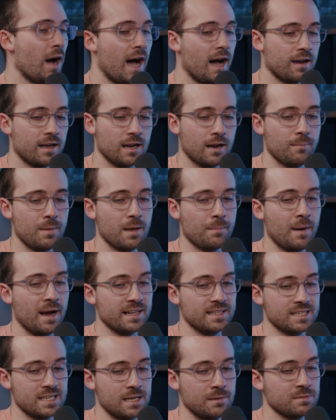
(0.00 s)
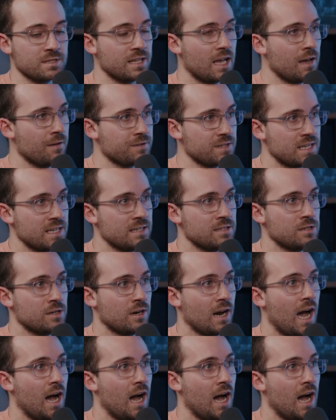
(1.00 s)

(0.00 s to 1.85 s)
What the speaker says: How can I make my team's lives easier?